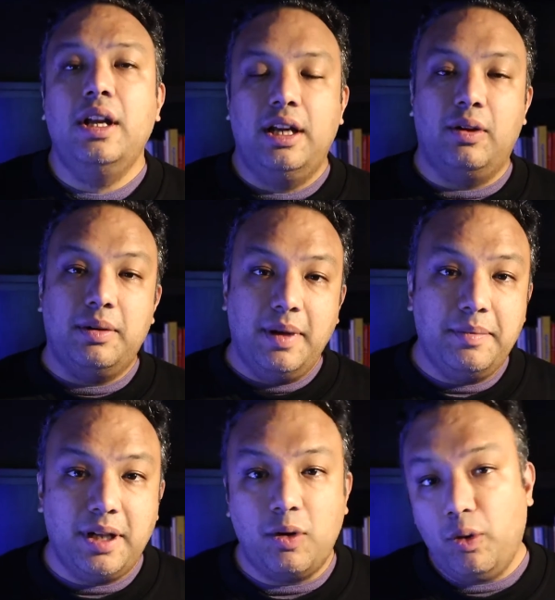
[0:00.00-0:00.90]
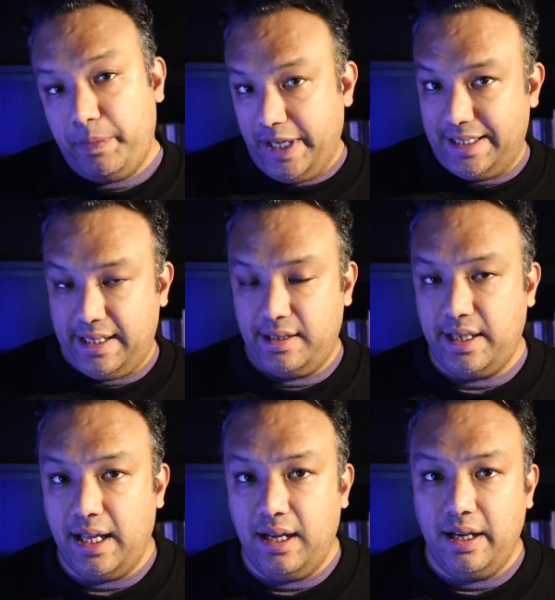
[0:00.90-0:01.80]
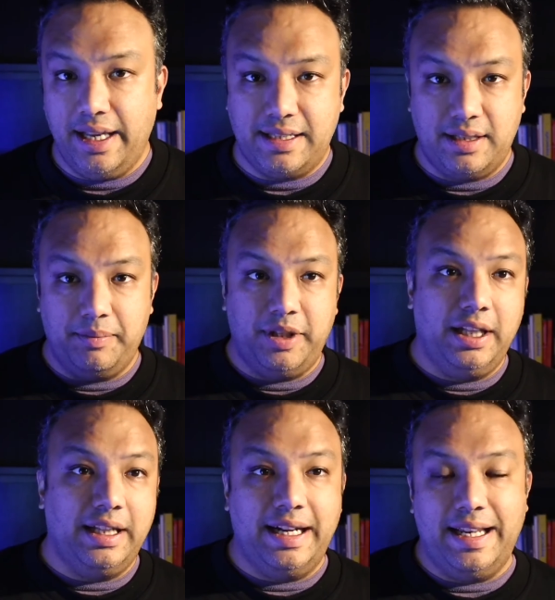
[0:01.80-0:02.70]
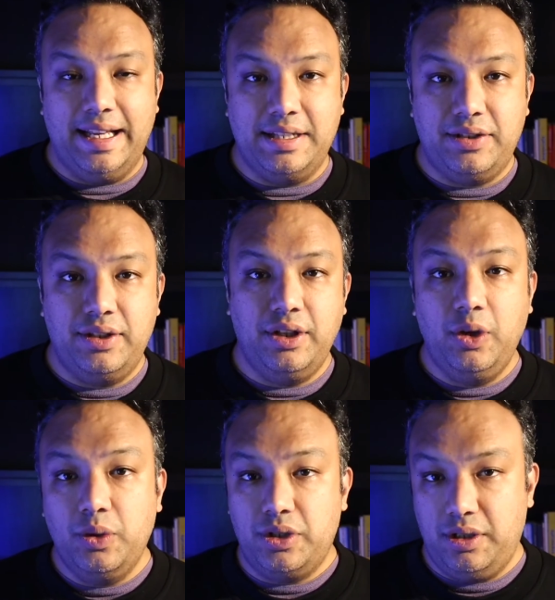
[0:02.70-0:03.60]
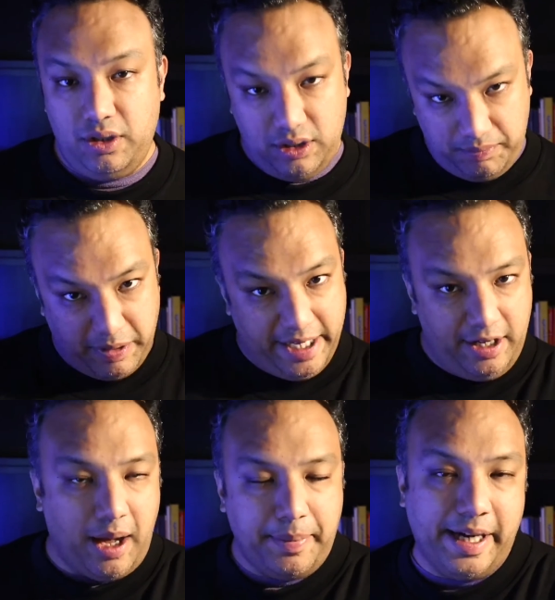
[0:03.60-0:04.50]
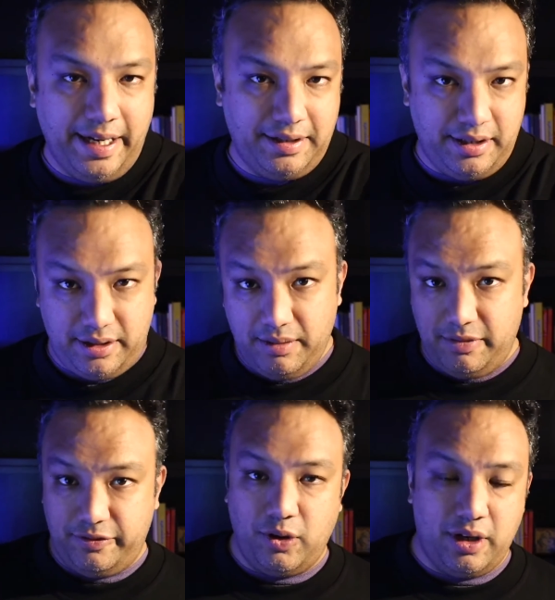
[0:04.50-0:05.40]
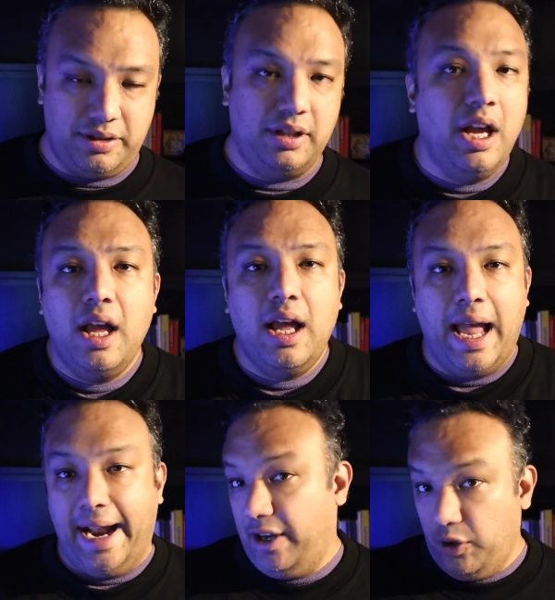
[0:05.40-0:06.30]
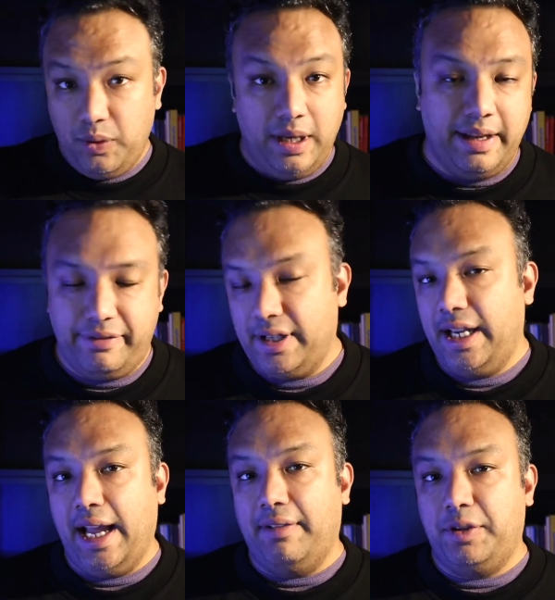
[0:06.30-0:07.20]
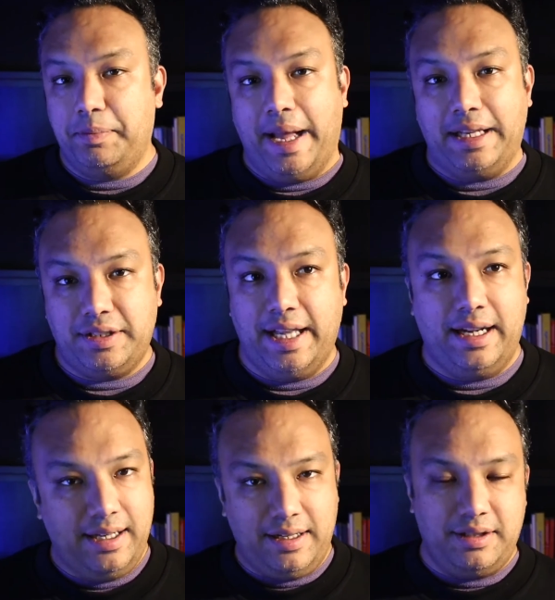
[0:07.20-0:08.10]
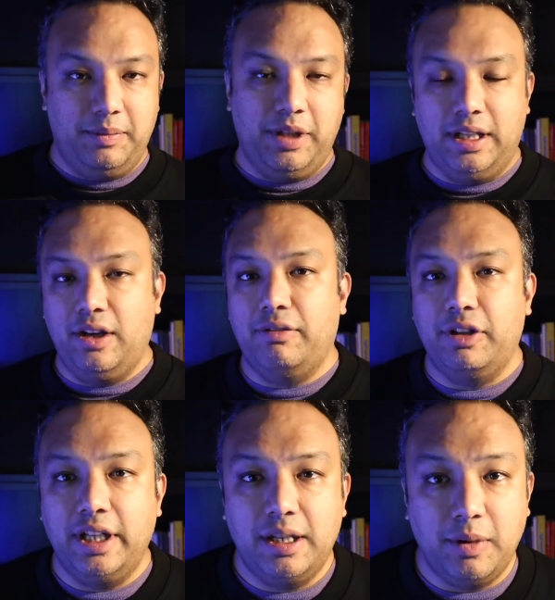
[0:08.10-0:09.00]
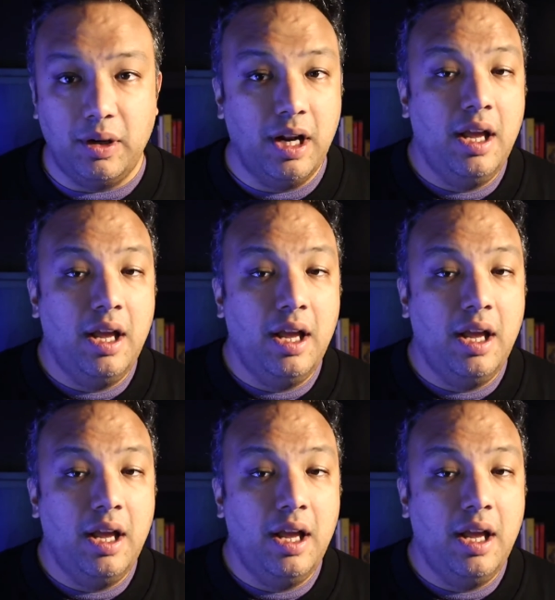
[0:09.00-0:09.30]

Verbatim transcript: Now, remember, OpenSSL is something that is used by the operating system, of course, and you will definitely have to patch that. That is something that you have to think about.